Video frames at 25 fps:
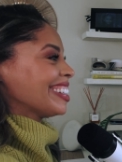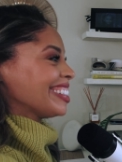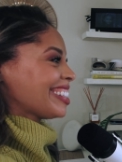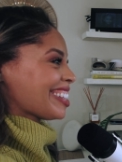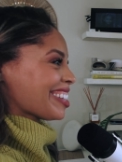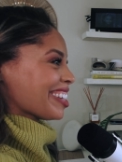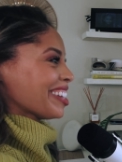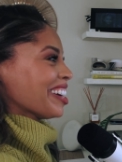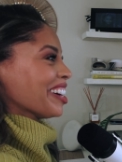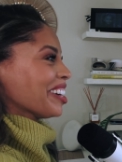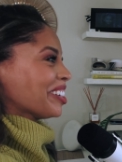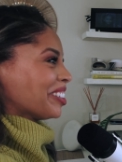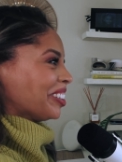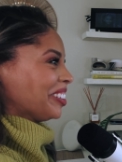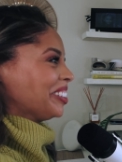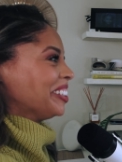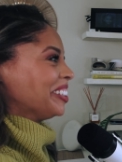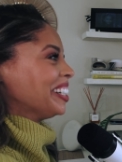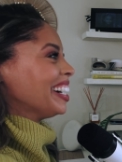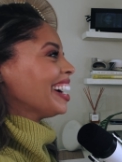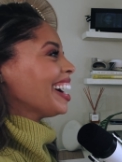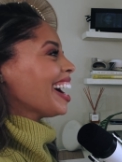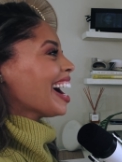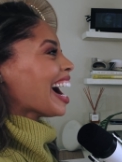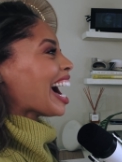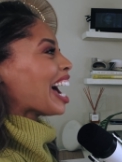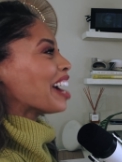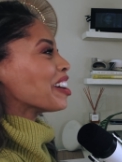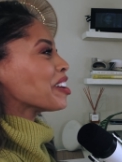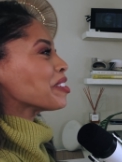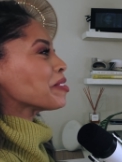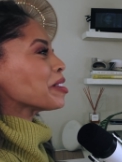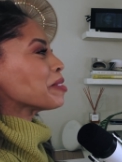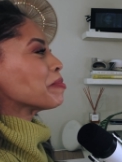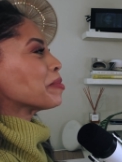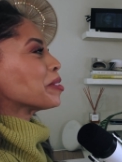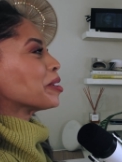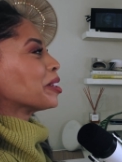And so I
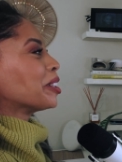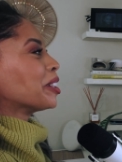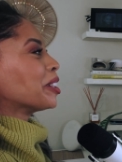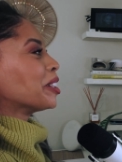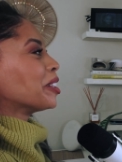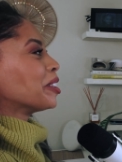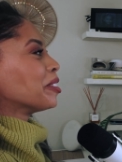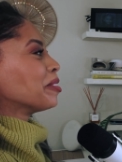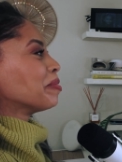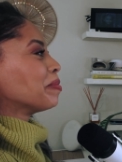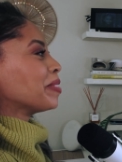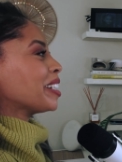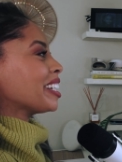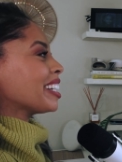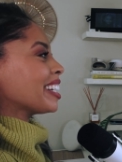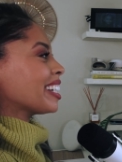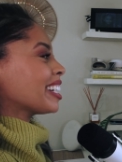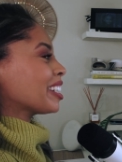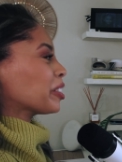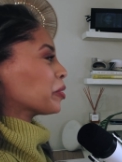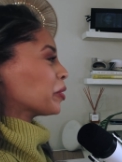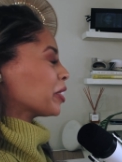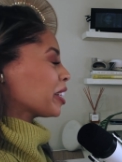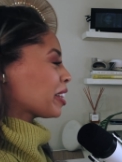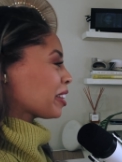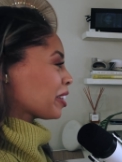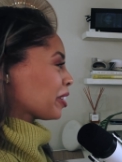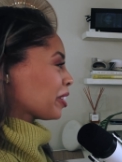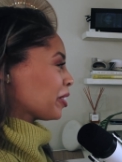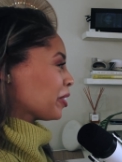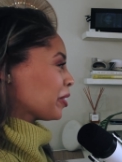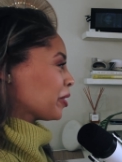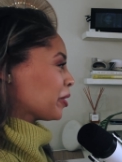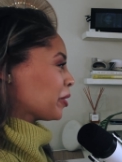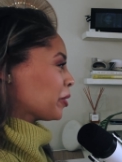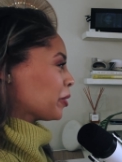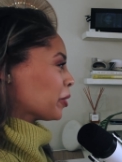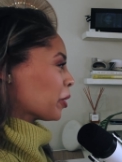remember meeting with
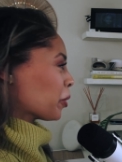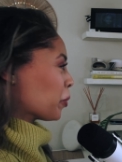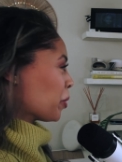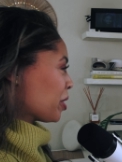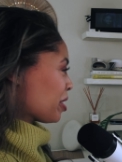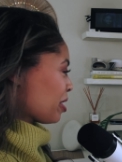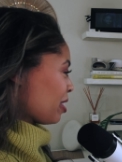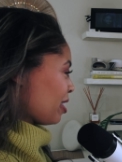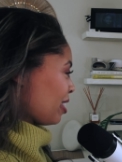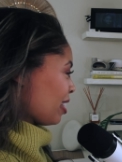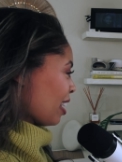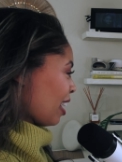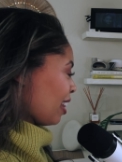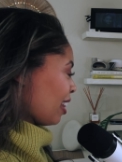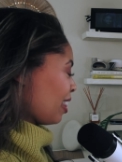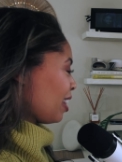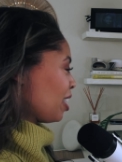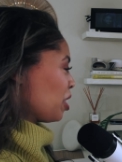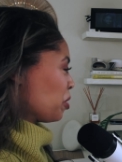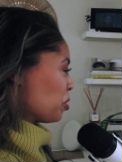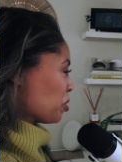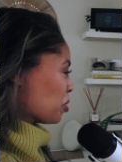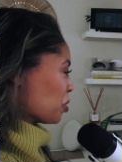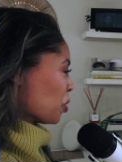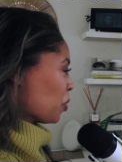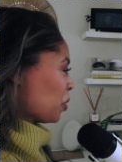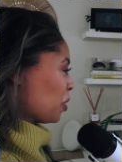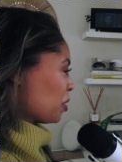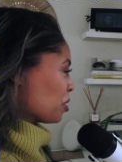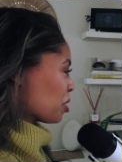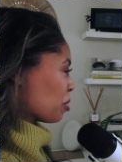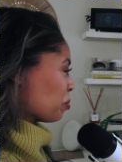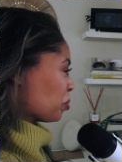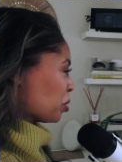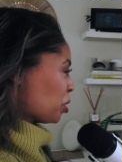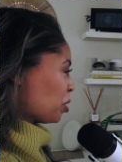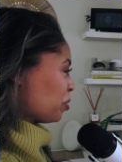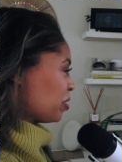you, or was it? I think it was Tony
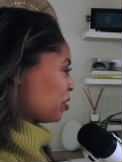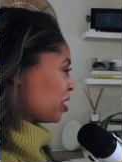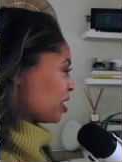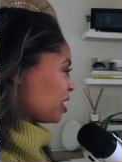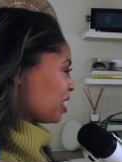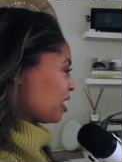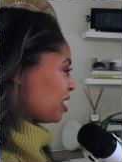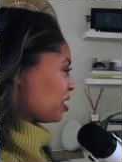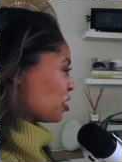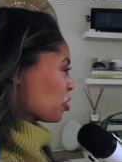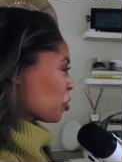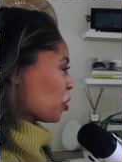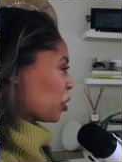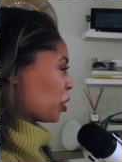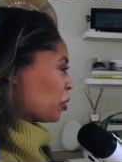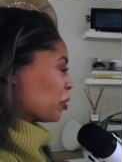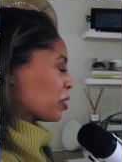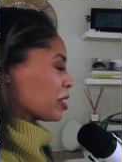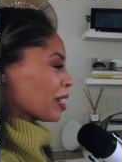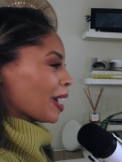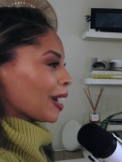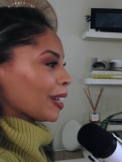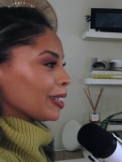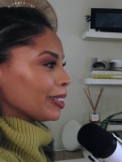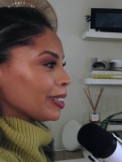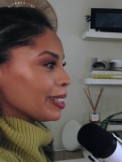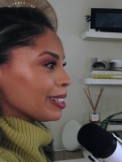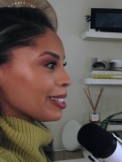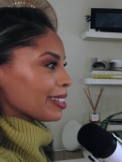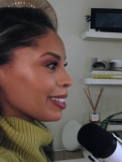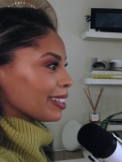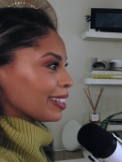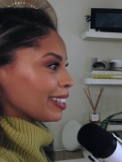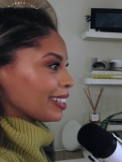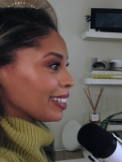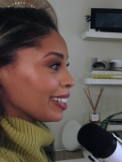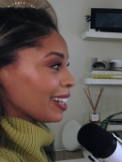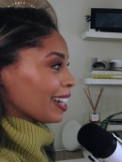Sepulveda, and Tony was like,
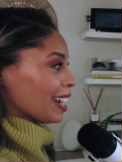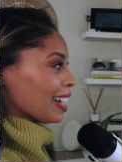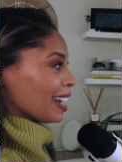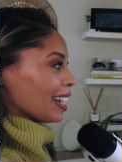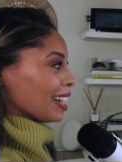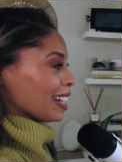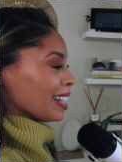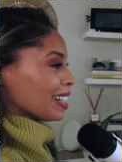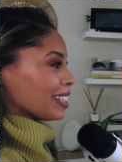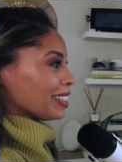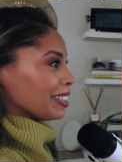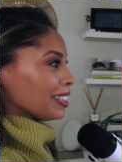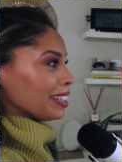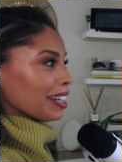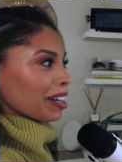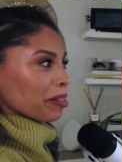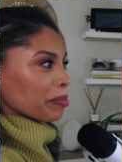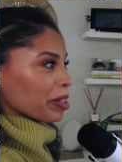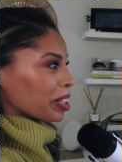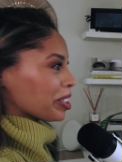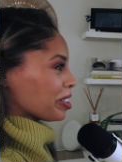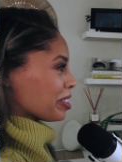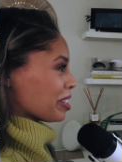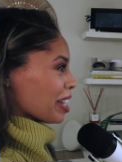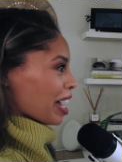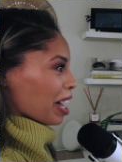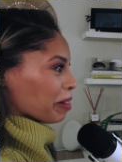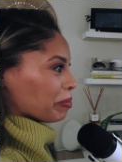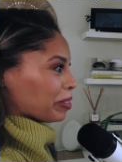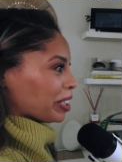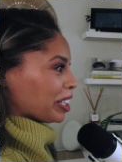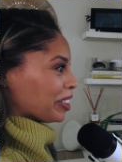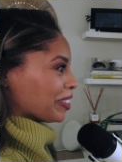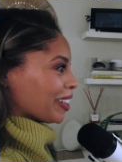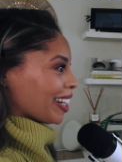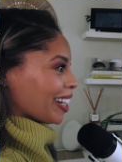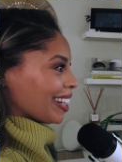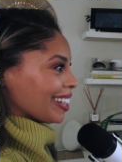"Listen, not much is
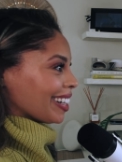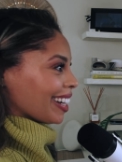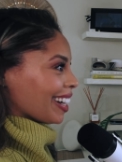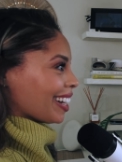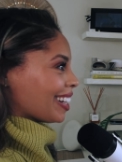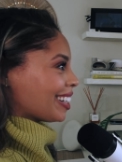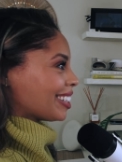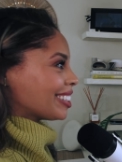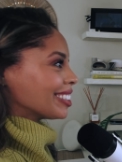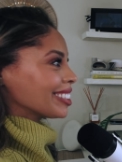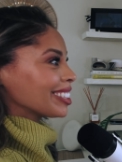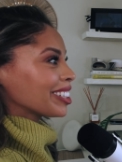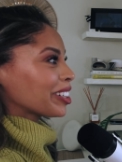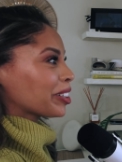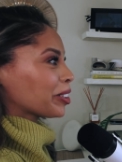happening right now.